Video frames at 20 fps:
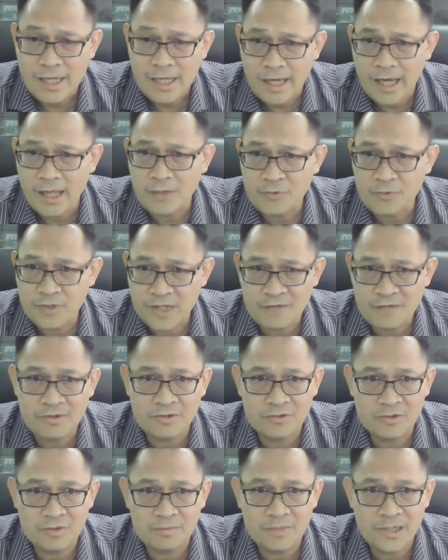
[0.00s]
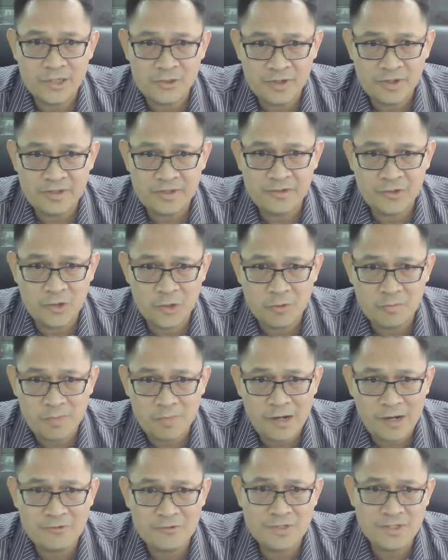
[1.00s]
and we have our bioactive
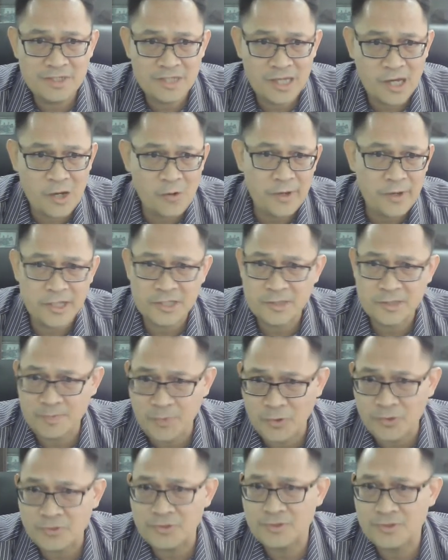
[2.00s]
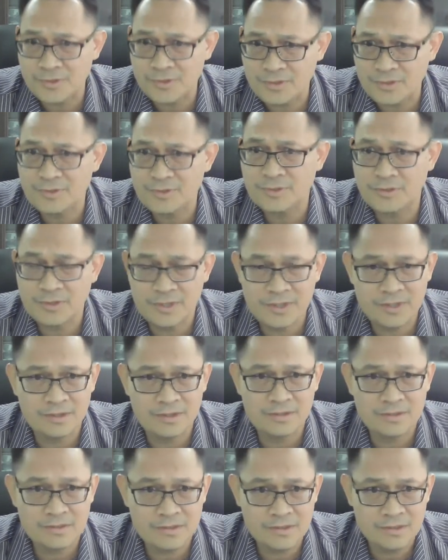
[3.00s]
compounds now exposed to the
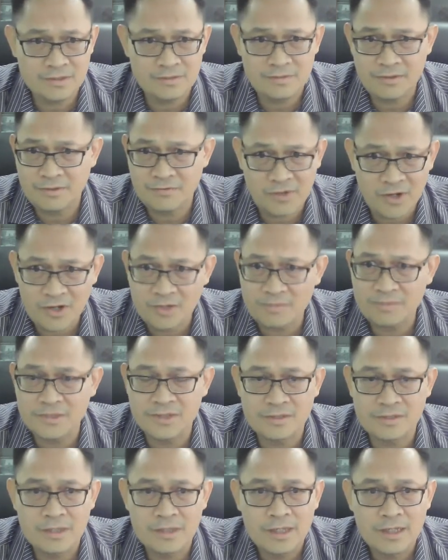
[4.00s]
environment.